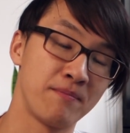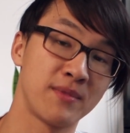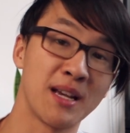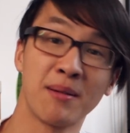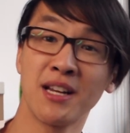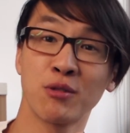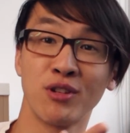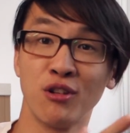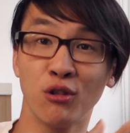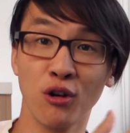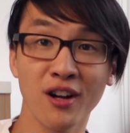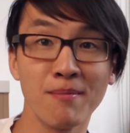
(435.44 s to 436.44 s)
sometimes when
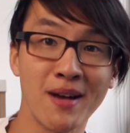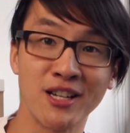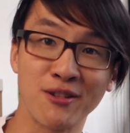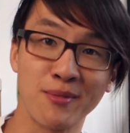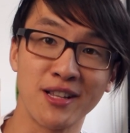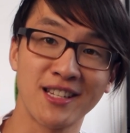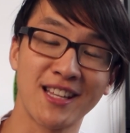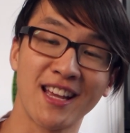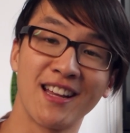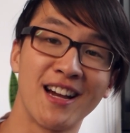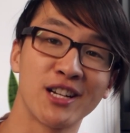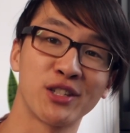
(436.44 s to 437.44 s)
you look at measurements, they
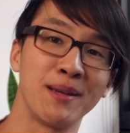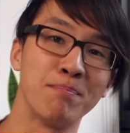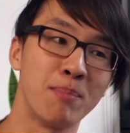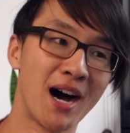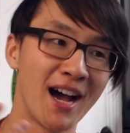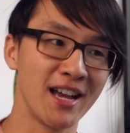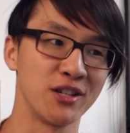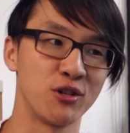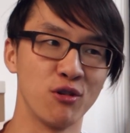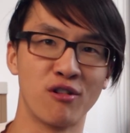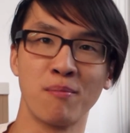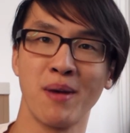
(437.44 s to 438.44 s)
can actually bias
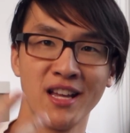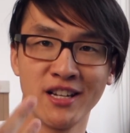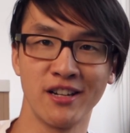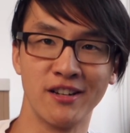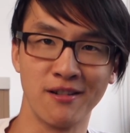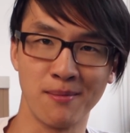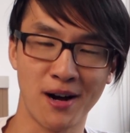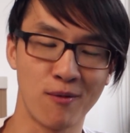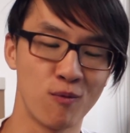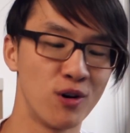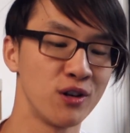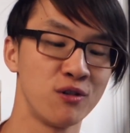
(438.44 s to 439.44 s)
your opinion
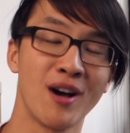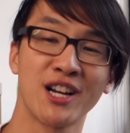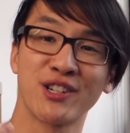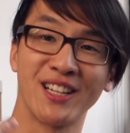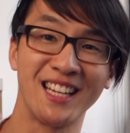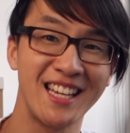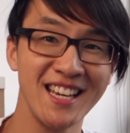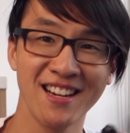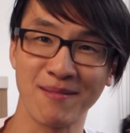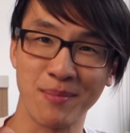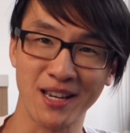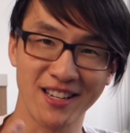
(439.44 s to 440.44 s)
about what you actually
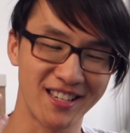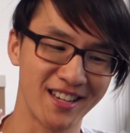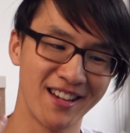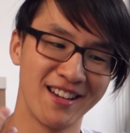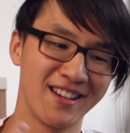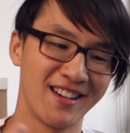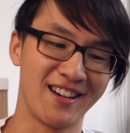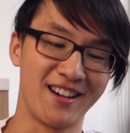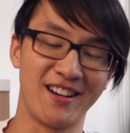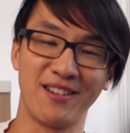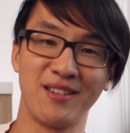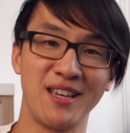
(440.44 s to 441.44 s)
hear, because
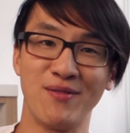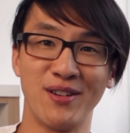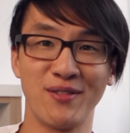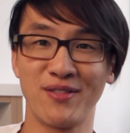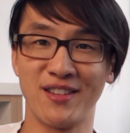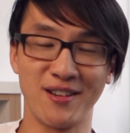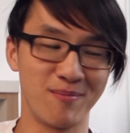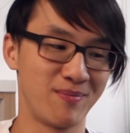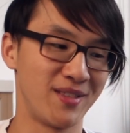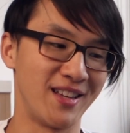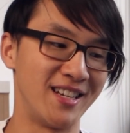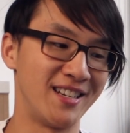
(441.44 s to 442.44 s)
even if
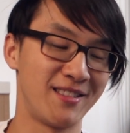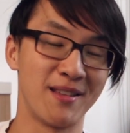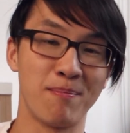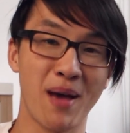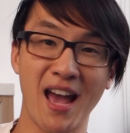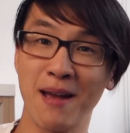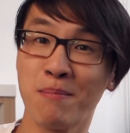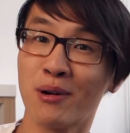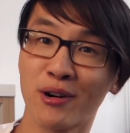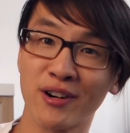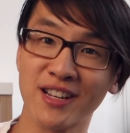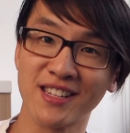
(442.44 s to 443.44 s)
the
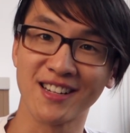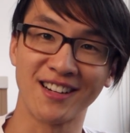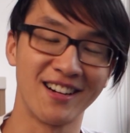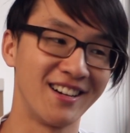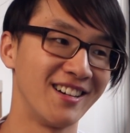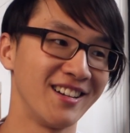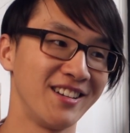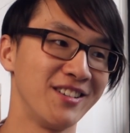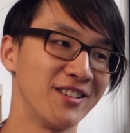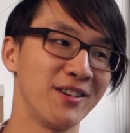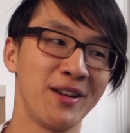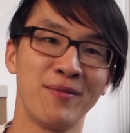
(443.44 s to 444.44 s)
paper is,
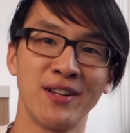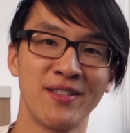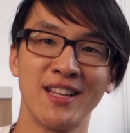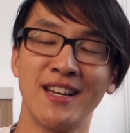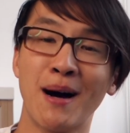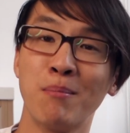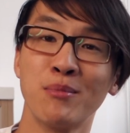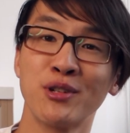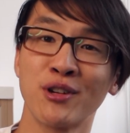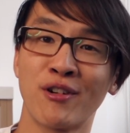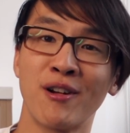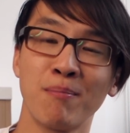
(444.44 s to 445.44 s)
you know, even if the
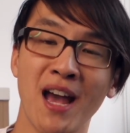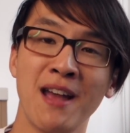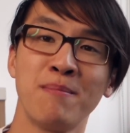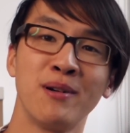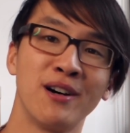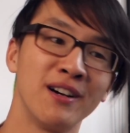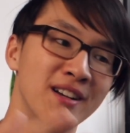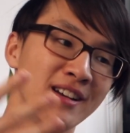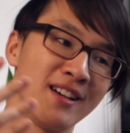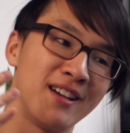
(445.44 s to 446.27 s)
numbers are on paper,